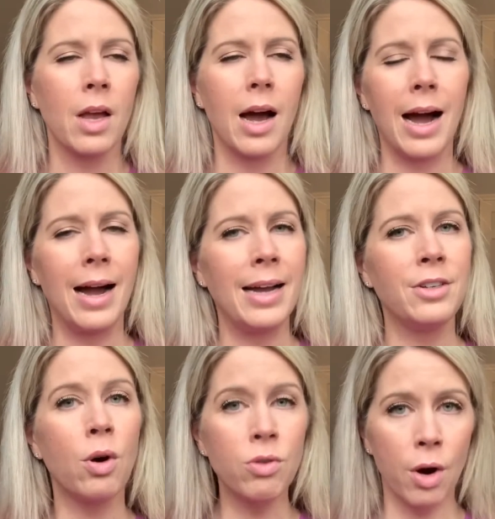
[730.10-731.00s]
I
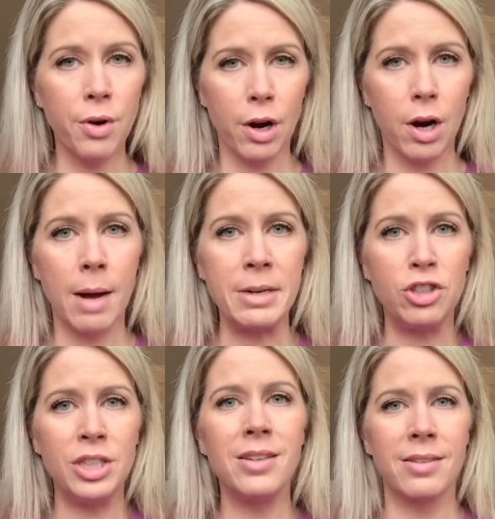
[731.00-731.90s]
don't go to her. I mean,
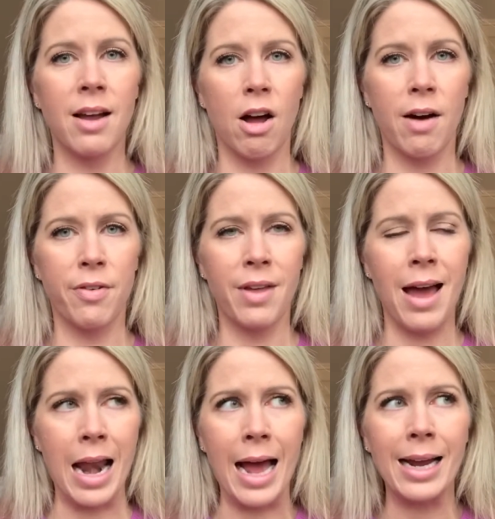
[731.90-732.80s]
she does not offer that.
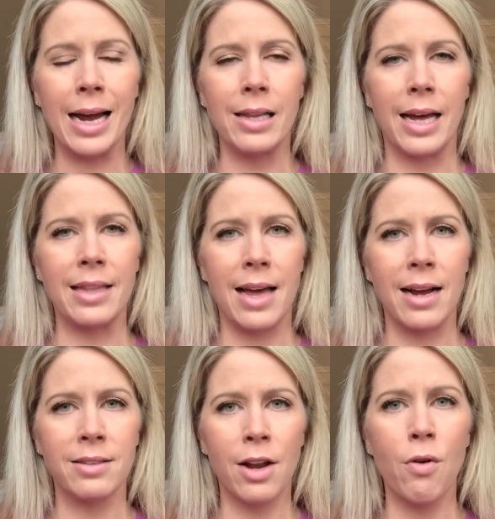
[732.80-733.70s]
And I kind of like that
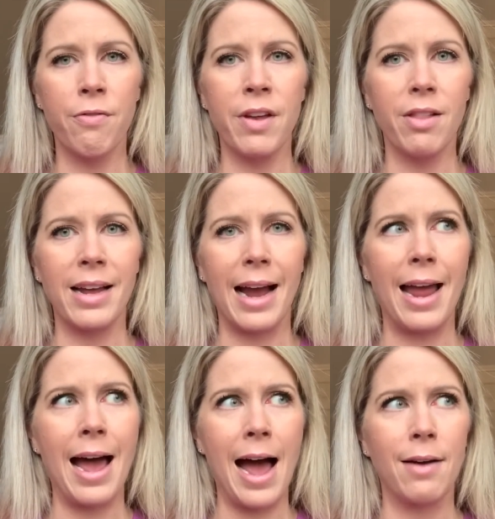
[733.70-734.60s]
because I don't feel like I
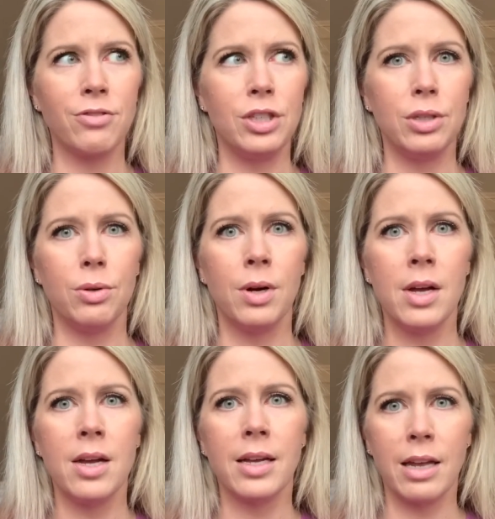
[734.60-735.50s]
have to
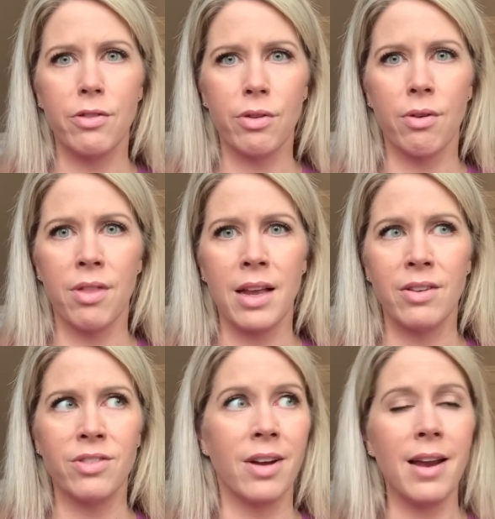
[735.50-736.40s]
get certain things
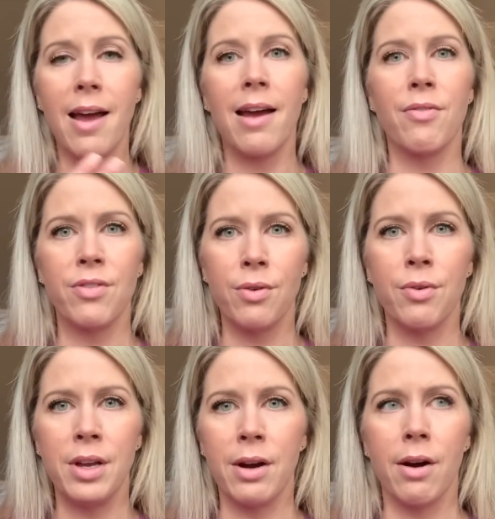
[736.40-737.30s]
done every single
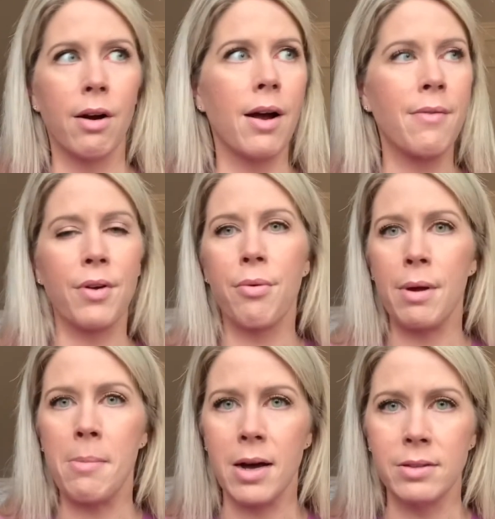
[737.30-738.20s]
year or every 3
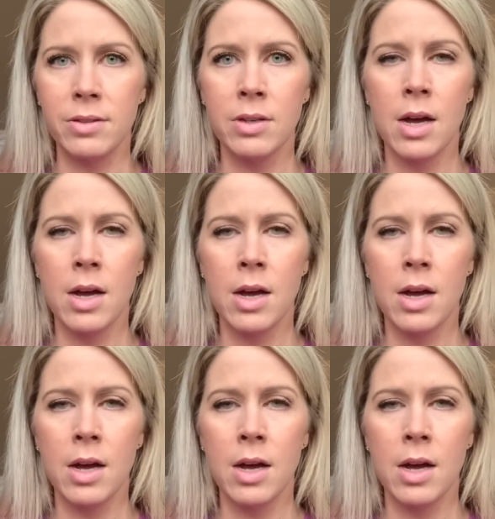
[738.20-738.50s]
months.